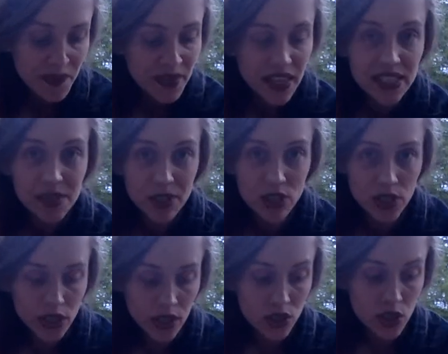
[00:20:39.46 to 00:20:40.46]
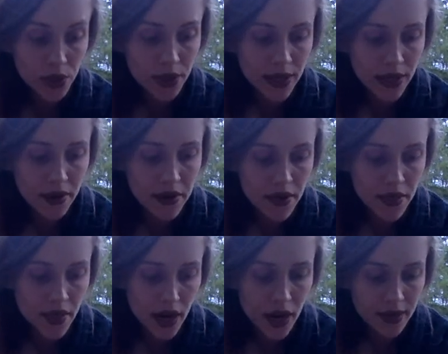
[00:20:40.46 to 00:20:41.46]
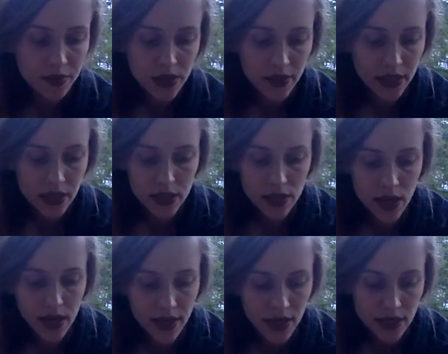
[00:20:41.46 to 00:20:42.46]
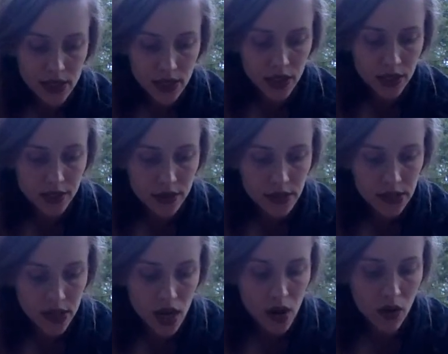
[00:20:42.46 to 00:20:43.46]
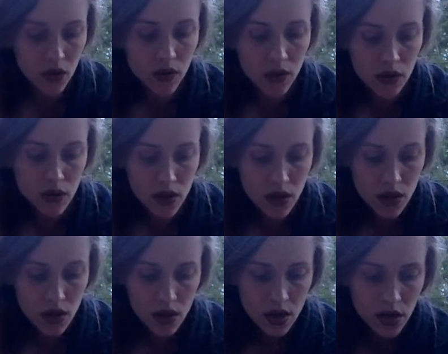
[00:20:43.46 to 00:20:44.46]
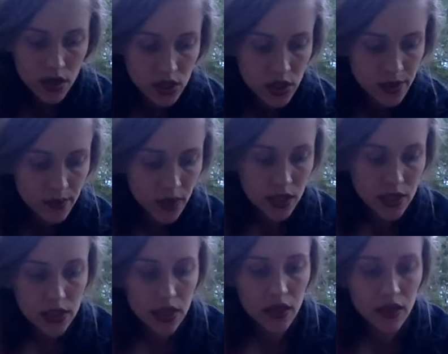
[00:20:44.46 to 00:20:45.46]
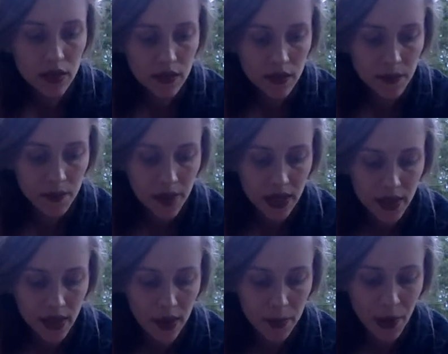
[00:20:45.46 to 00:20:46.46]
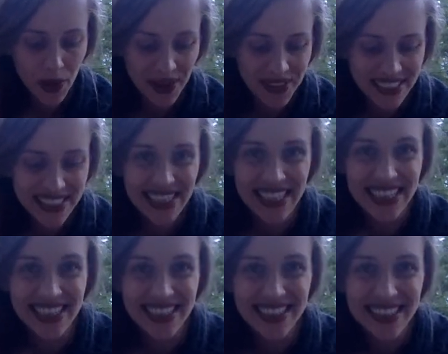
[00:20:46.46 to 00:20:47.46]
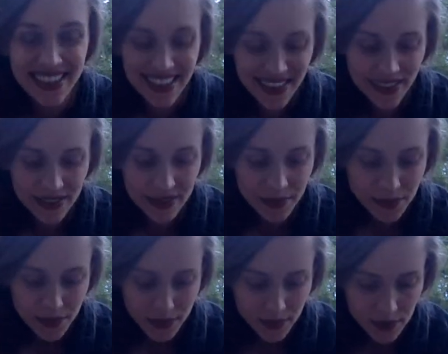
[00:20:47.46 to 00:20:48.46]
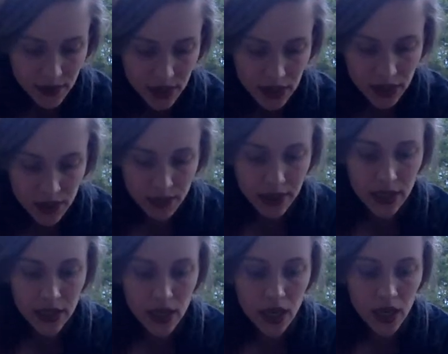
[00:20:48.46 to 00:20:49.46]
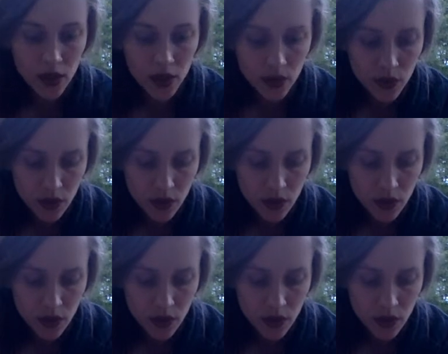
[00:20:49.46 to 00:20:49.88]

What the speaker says: especially the tree that I am doing this right next to. So I just wanted to make that part clear. Here we go.